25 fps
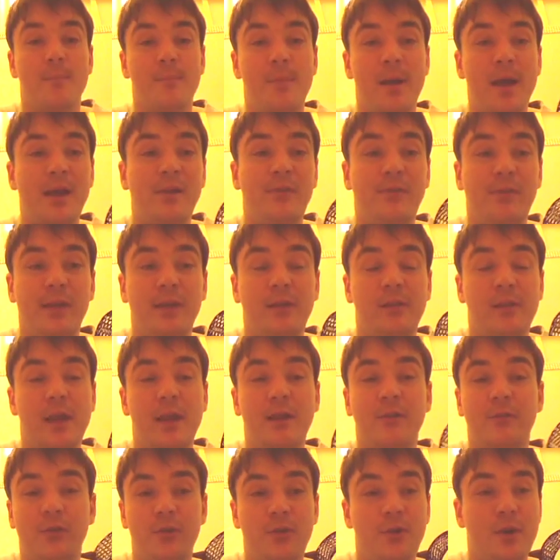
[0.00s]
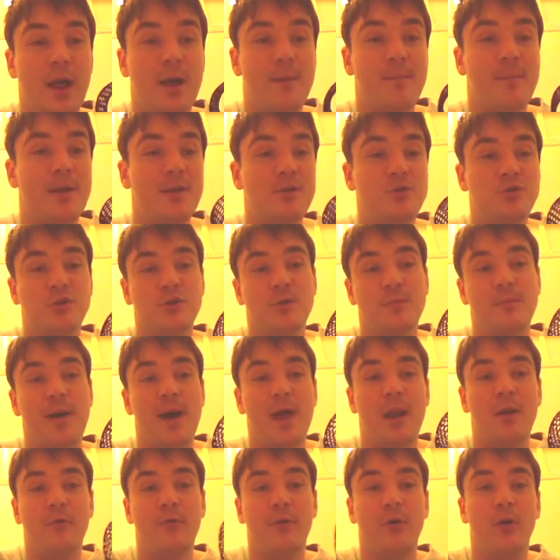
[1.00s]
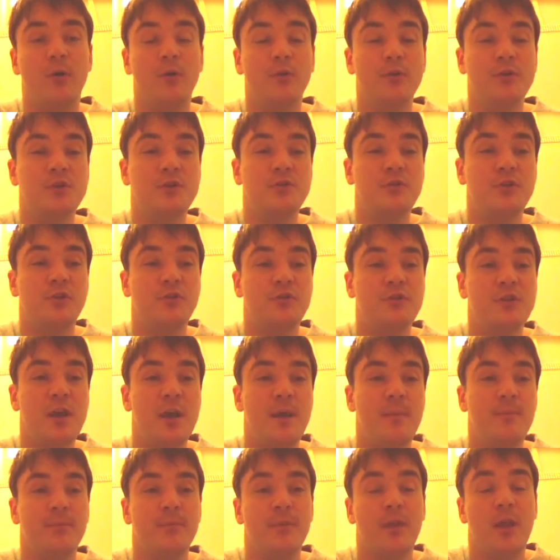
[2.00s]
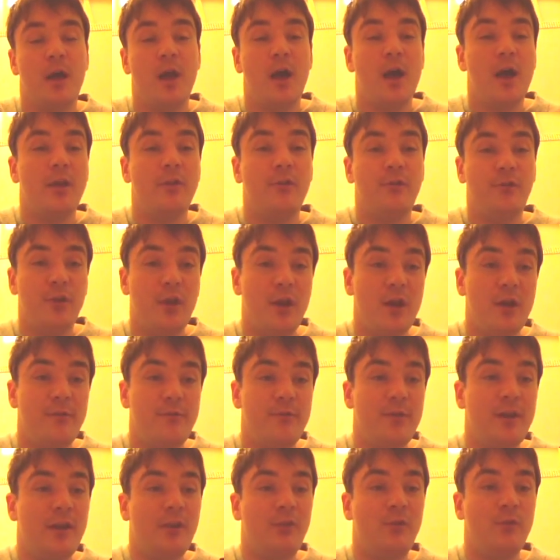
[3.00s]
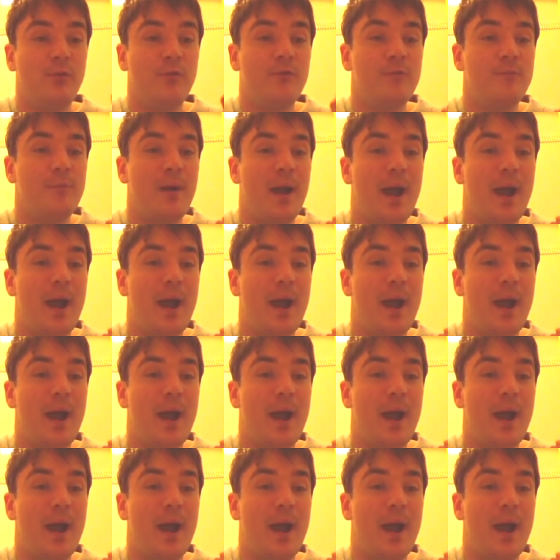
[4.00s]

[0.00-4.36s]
Basically a two-dimensional manifold is just a, a surface with